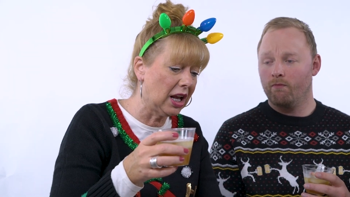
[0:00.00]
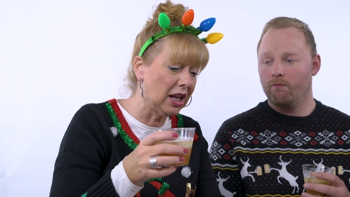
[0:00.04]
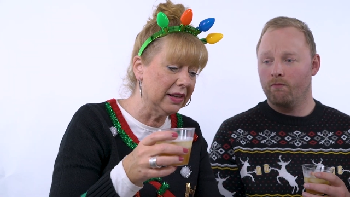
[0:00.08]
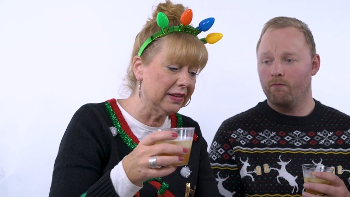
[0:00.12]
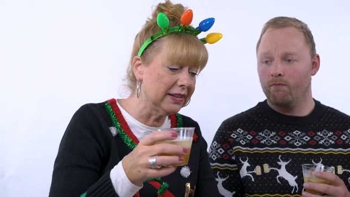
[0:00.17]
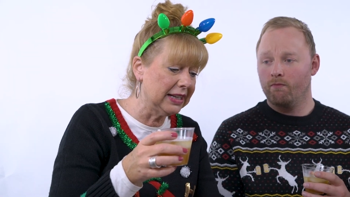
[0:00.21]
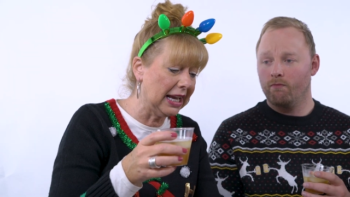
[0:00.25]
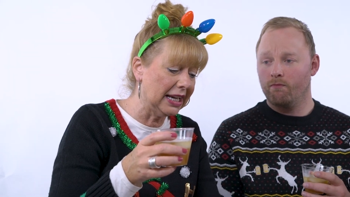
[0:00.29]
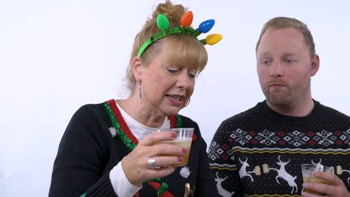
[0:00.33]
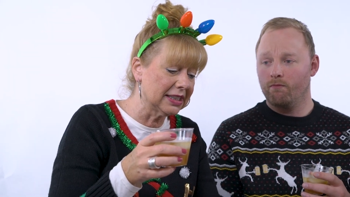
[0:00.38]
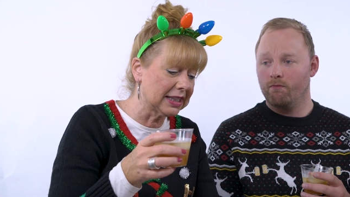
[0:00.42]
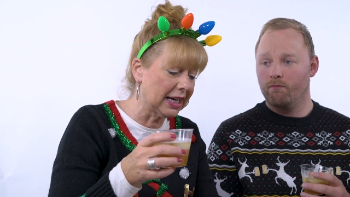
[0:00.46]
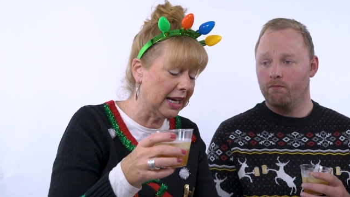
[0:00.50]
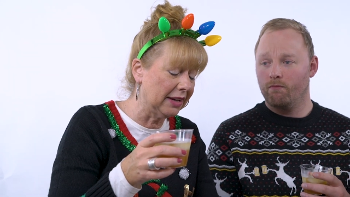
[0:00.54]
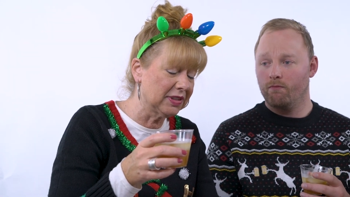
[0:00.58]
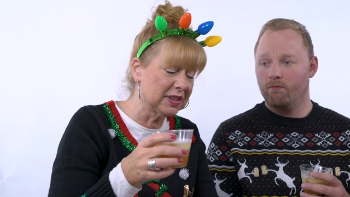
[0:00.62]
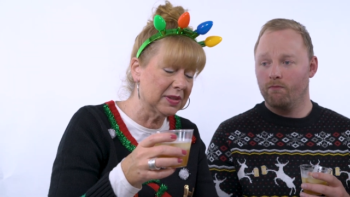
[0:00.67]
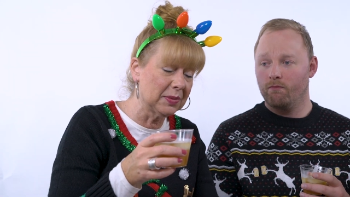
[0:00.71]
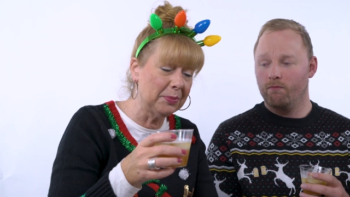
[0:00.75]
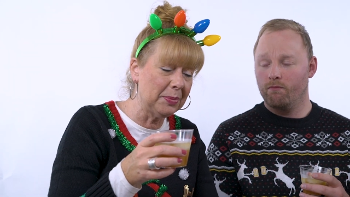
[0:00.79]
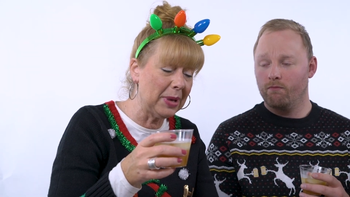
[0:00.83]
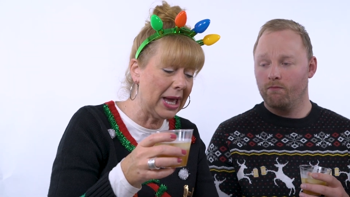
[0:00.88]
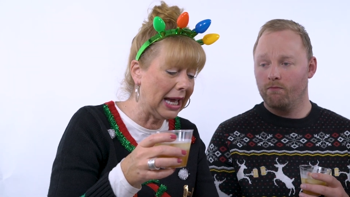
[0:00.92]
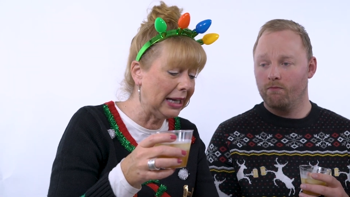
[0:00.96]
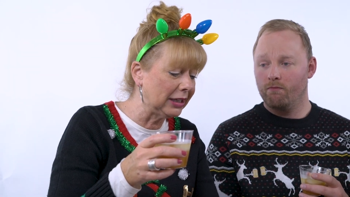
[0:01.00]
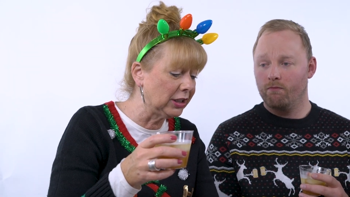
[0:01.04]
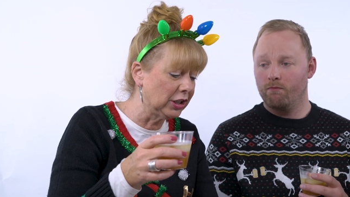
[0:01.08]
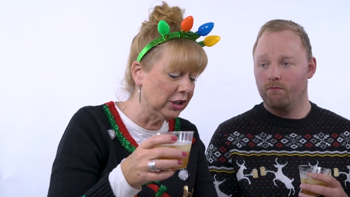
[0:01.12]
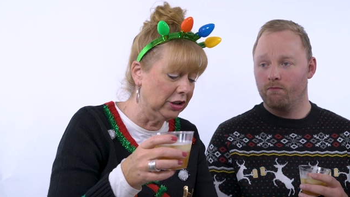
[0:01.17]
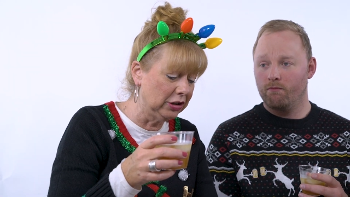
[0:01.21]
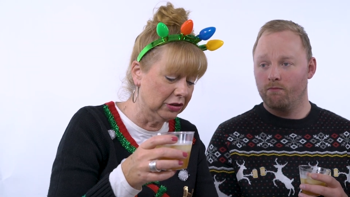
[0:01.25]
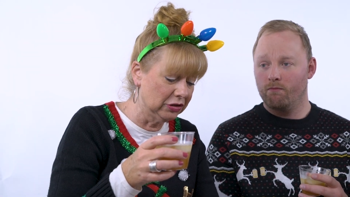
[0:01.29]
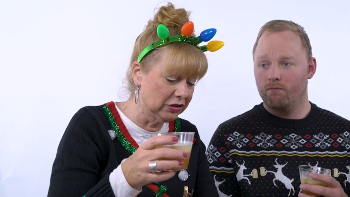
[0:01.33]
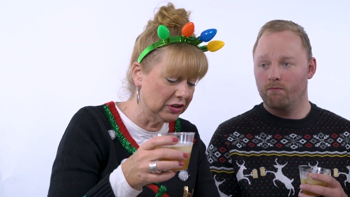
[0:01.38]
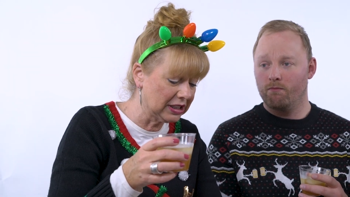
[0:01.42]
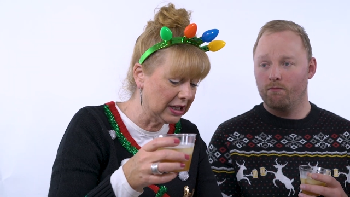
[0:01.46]
Speaker 1: holidays, I have some bad
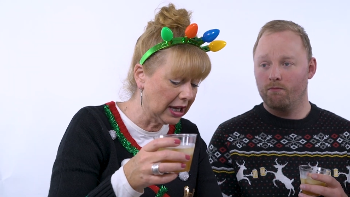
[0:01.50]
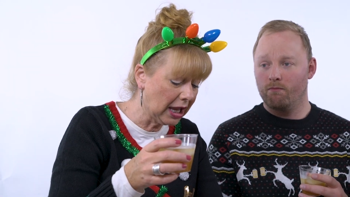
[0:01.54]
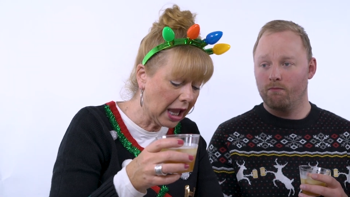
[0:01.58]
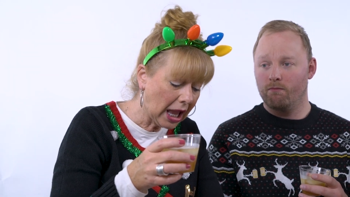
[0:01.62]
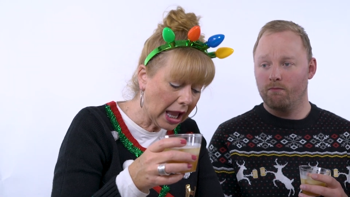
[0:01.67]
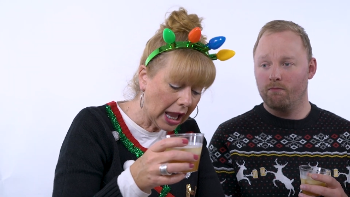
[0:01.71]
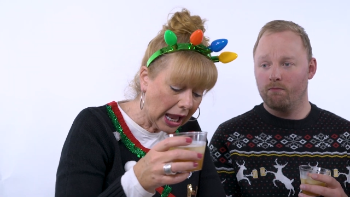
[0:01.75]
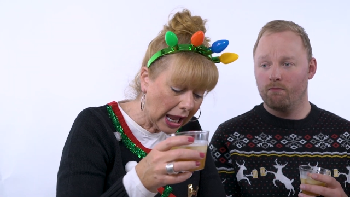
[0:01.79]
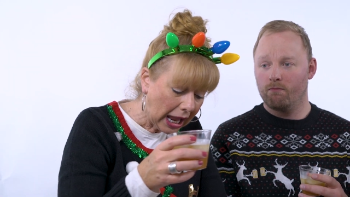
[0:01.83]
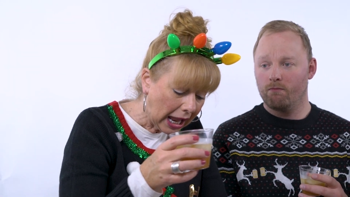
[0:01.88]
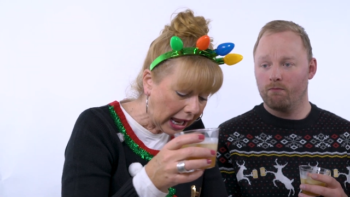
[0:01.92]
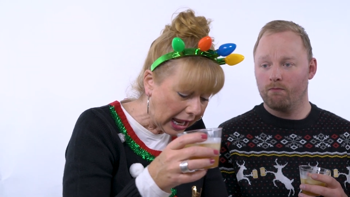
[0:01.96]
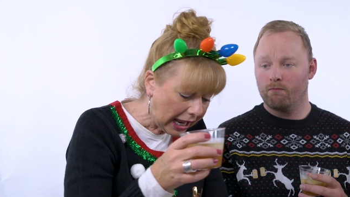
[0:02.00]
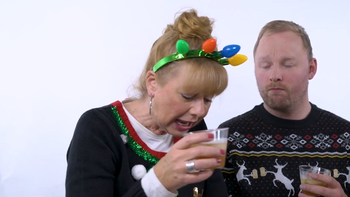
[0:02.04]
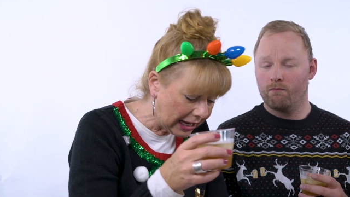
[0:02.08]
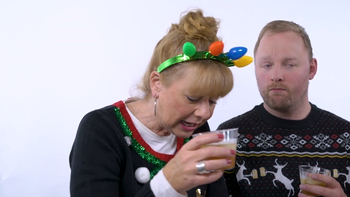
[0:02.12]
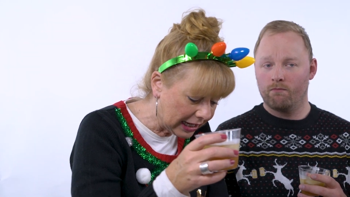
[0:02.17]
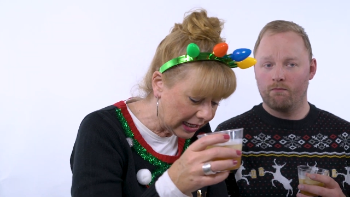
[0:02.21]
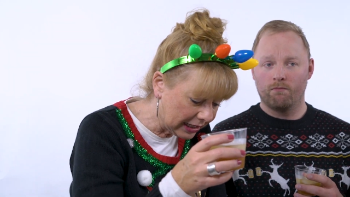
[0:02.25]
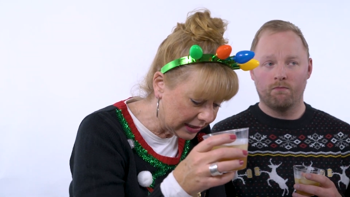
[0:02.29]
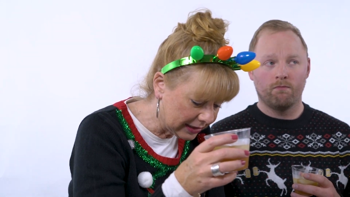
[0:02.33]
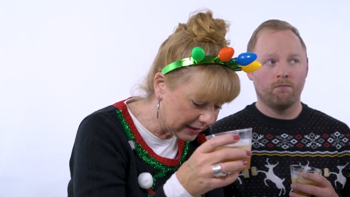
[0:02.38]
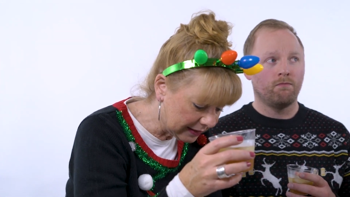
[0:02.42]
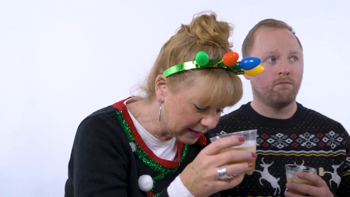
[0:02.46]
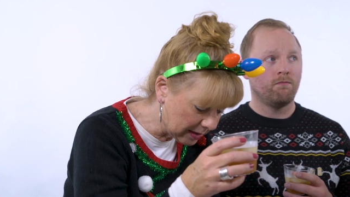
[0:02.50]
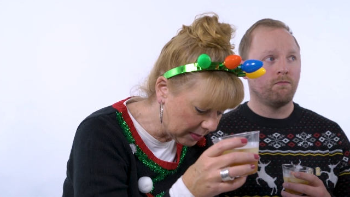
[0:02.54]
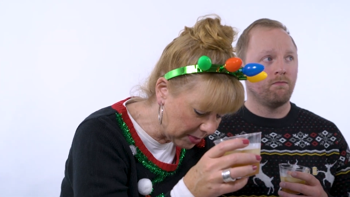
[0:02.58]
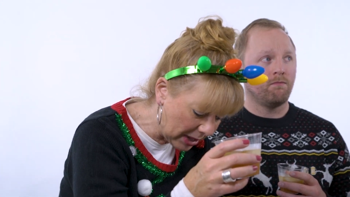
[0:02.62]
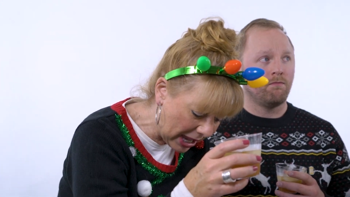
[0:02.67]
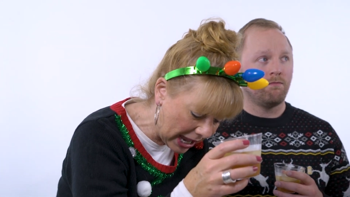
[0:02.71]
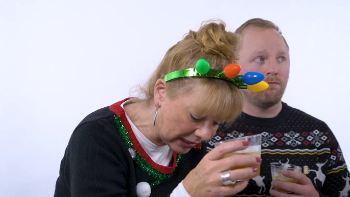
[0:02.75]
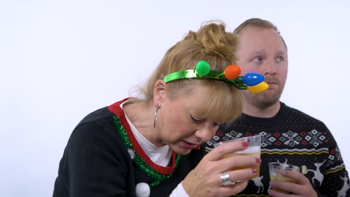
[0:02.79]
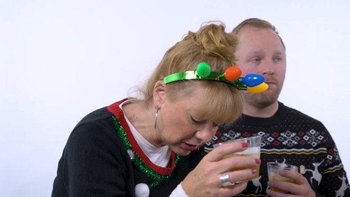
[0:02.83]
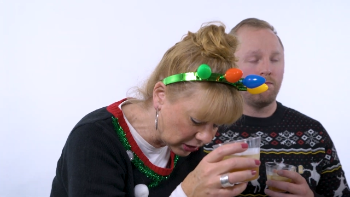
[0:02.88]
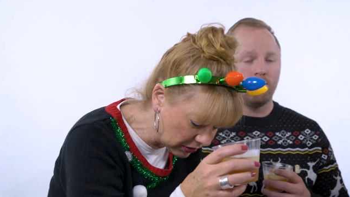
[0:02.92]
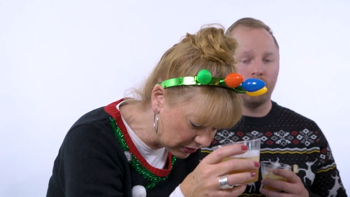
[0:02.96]
news. And the
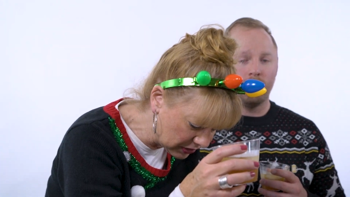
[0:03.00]
bad